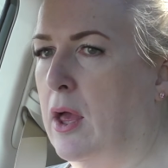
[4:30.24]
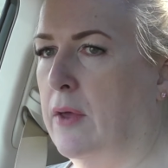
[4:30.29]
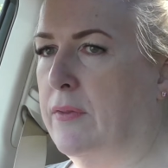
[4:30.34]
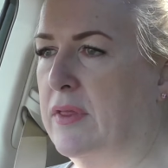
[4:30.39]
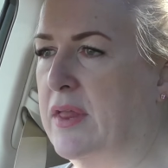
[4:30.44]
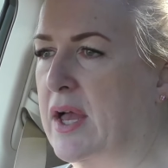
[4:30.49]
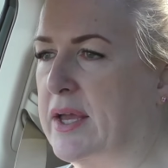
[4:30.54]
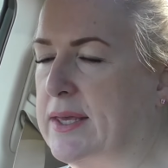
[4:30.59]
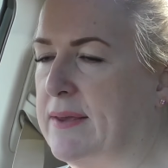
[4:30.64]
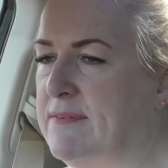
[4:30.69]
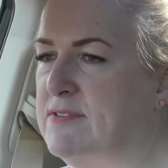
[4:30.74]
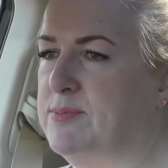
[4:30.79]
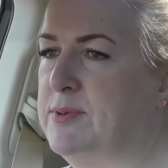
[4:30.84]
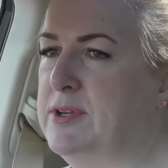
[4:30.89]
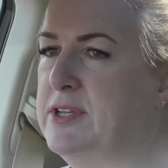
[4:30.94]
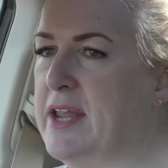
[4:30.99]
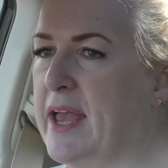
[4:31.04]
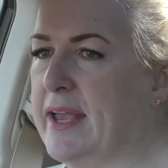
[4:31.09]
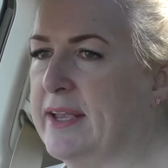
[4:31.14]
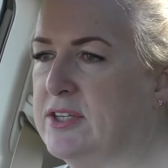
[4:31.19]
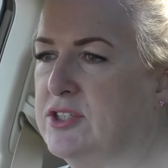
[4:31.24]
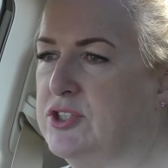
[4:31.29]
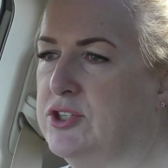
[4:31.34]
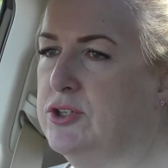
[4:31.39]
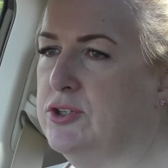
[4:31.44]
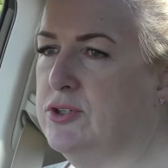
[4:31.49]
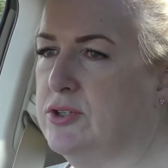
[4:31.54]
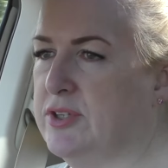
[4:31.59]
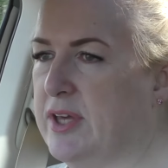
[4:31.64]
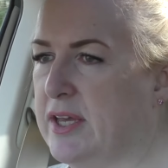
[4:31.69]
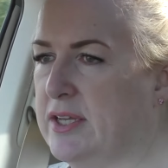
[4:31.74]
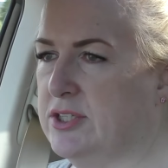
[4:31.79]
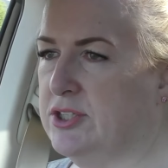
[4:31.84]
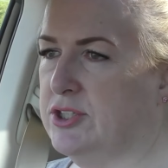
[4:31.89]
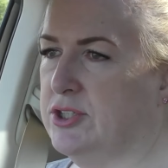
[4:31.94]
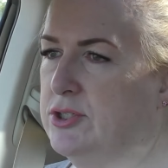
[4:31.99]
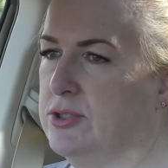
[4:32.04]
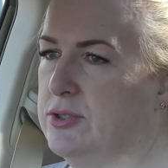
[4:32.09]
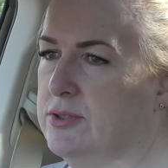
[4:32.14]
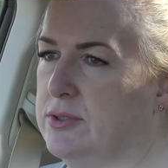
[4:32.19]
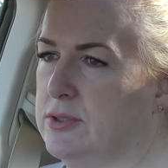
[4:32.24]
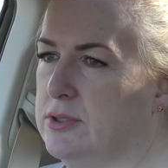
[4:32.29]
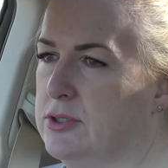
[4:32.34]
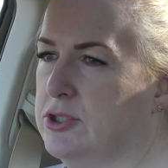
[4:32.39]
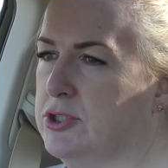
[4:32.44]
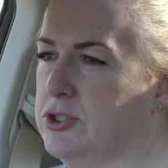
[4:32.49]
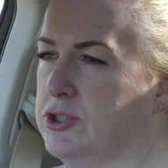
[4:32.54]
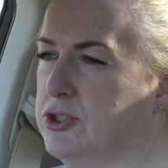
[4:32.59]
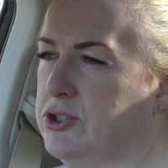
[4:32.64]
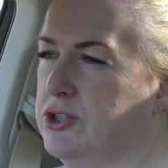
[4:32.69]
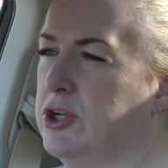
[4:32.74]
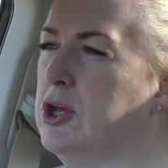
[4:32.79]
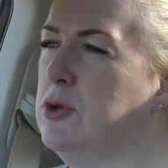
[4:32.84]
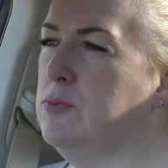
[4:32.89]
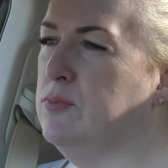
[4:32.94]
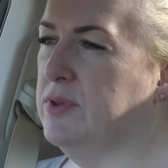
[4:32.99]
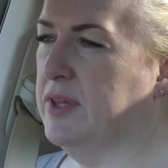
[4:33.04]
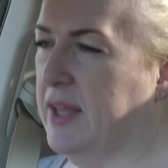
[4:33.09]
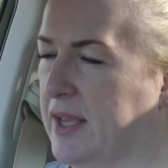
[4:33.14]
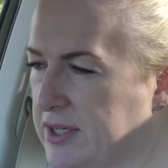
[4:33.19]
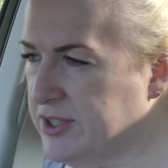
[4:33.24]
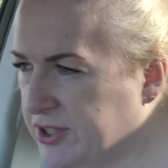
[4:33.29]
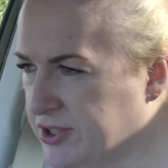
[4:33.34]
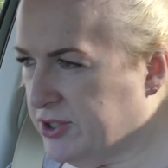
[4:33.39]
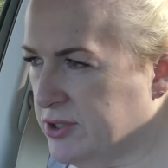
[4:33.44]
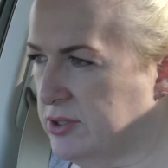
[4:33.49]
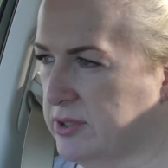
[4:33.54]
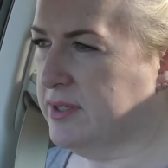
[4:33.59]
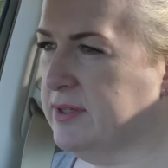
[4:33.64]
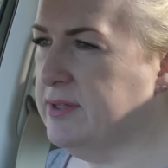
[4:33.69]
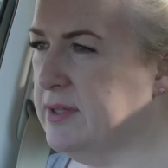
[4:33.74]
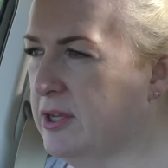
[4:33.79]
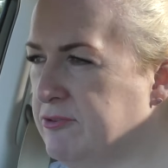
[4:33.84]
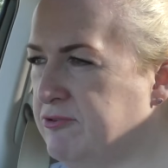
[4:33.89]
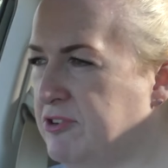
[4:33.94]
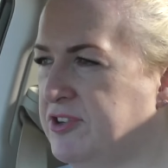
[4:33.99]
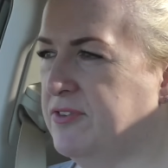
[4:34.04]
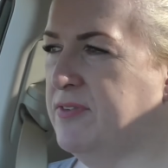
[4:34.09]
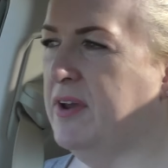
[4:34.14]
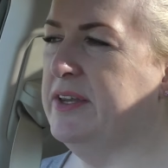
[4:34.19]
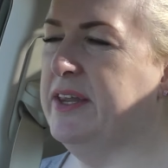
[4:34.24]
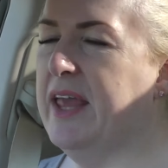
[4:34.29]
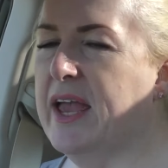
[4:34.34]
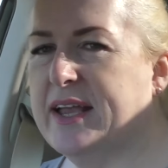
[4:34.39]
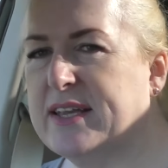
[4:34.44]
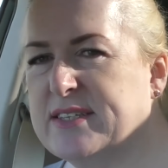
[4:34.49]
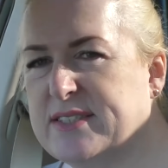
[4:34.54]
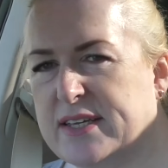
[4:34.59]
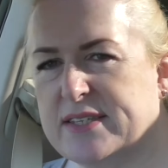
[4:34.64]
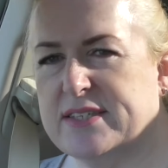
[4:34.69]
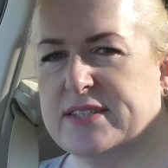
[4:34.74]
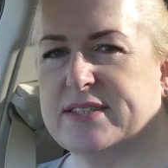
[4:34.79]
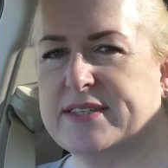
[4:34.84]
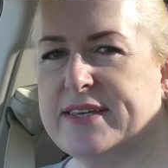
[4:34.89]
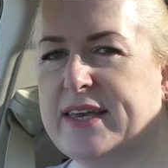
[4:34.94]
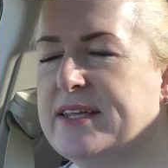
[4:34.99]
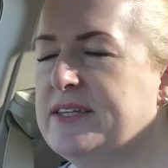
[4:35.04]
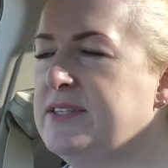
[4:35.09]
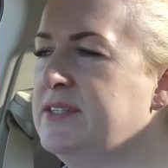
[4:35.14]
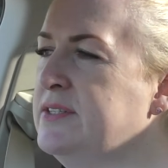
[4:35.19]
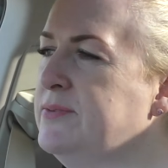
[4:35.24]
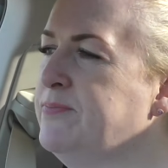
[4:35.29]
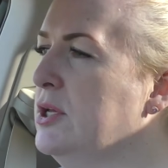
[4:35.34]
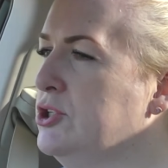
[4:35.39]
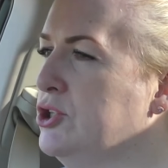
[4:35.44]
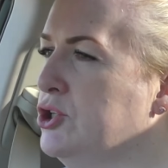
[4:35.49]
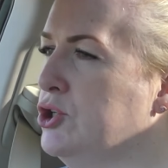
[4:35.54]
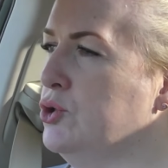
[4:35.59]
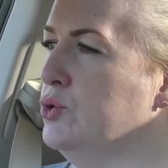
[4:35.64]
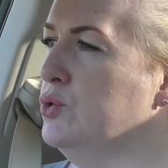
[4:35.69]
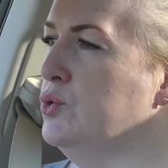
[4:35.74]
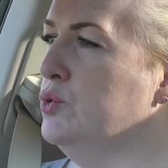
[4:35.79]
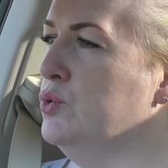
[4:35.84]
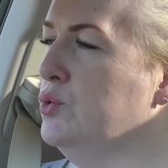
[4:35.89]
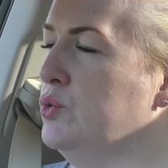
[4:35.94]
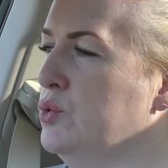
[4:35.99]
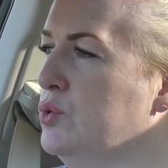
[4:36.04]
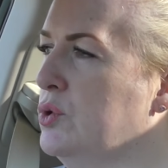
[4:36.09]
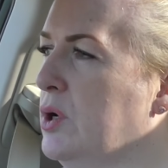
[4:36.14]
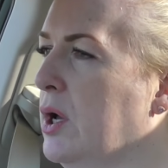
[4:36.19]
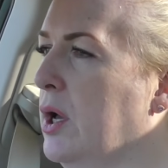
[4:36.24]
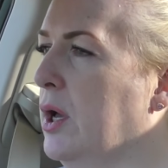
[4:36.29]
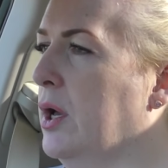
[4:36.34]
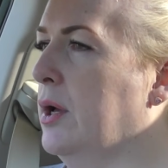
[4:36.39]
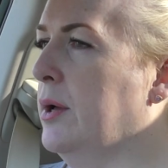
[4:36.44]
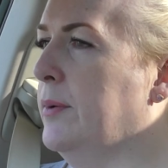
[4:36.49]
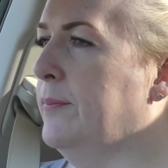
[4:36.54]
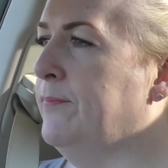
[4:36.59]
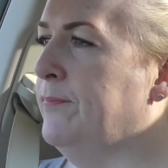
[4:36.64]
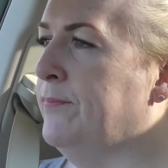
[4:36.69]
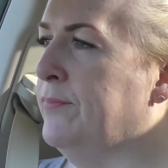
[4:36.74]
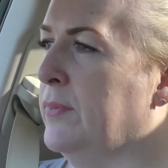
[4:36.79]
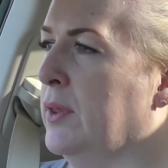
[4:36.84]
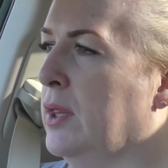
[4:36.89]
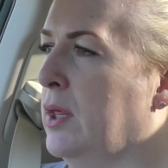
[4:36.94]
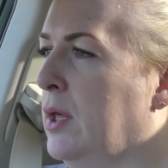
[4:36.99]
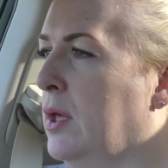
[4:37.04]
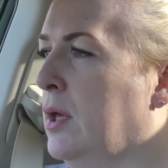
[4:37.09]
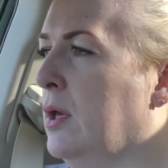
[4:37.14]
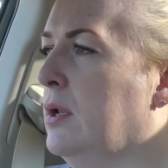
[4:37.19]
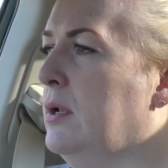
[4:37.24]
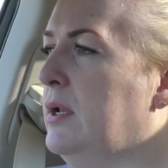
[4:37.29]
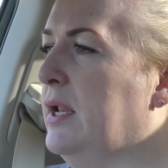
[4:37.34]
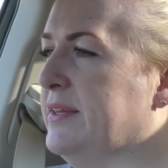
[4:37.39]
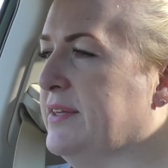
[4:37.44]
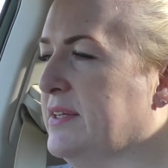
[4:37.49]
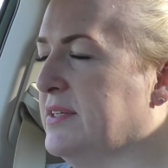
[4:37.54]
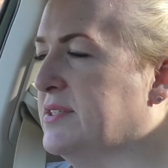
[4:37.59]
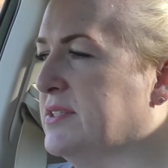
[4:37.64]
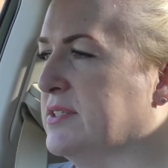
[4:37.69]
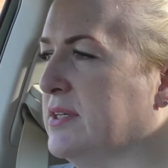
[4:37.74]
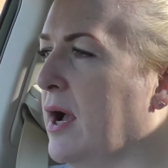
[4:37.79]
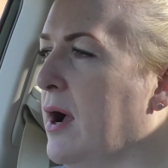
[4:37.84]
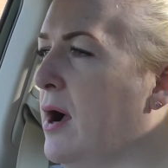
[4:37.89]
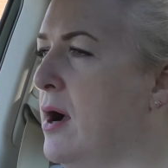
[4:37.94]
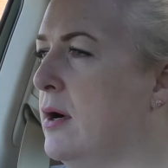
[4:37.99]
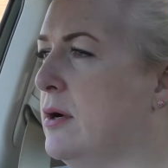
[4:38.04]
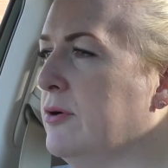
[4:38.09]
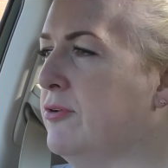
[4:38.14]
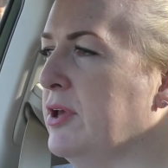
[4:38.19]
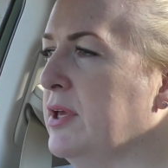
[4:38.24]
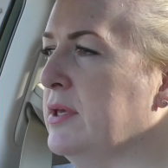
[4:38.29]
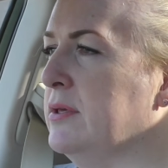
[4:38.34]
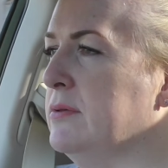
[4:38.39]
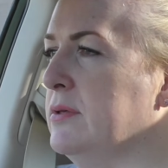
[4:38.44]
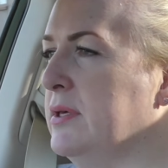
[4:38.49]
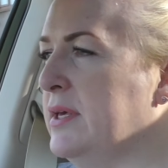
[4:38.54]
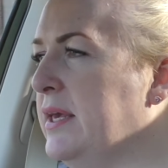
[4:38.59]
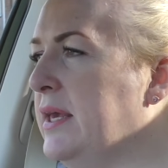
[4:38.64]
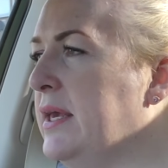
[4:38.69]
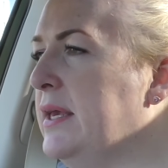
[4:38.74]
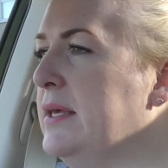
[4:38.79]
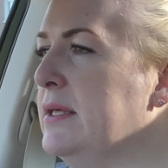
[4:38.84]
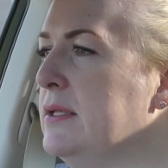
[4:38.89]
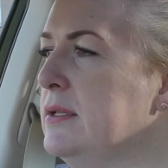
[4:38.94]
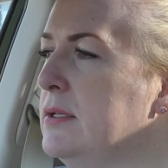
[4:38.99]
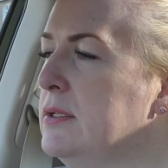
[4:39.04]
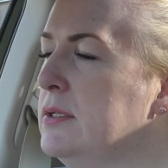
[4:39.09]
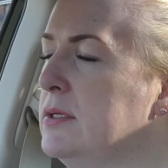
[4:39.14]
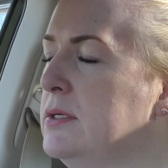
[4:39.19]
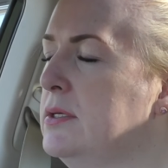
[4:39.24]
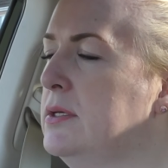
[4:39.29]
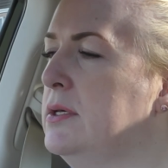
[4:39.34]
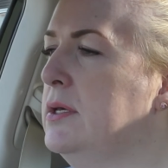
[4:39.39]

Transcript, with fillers: And that gives me next year then to, to tune that, to get rid of any excess skin, to um, let the scarring heal,